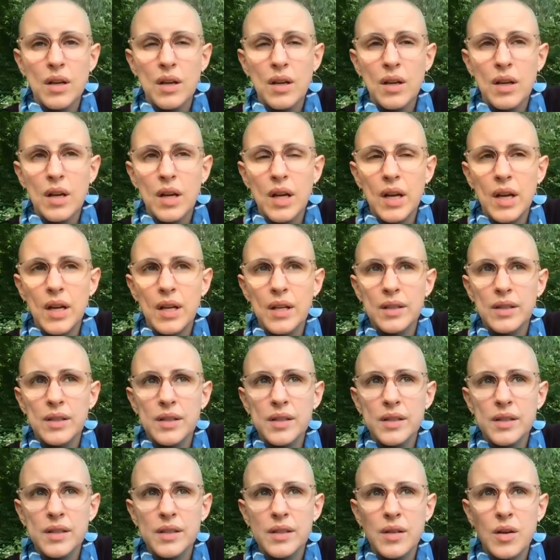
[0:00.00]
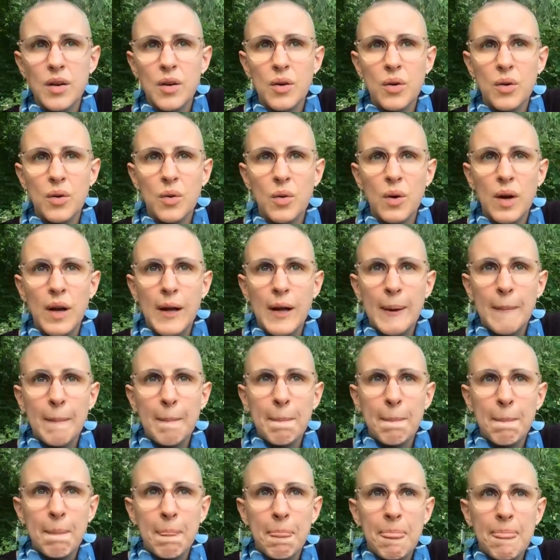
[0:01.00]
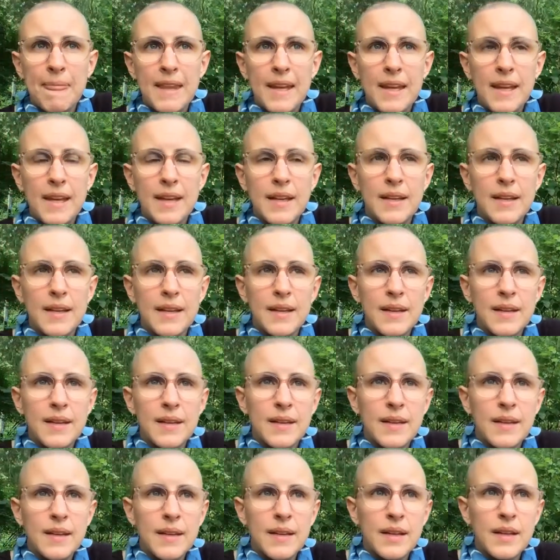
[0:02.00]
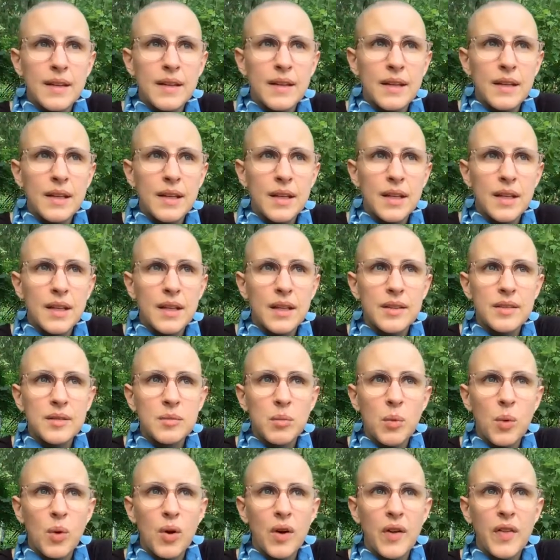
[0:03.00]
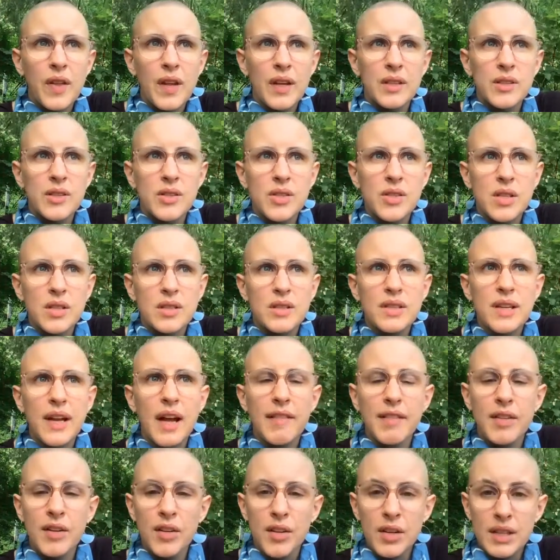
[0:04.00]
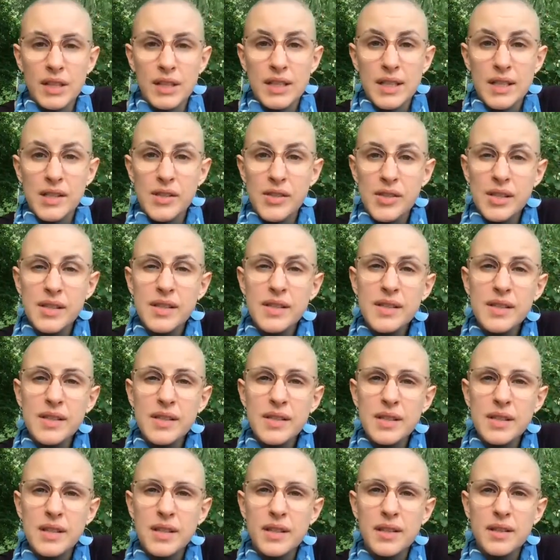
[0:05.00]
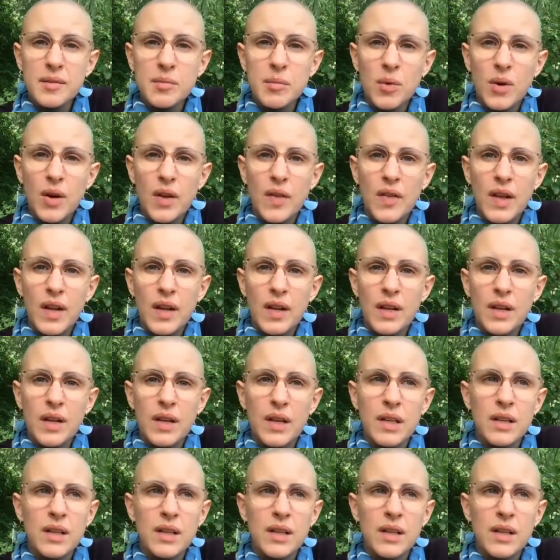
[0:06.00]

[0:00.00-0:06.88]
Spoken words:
And so it is more than just having good intentions. It is more than,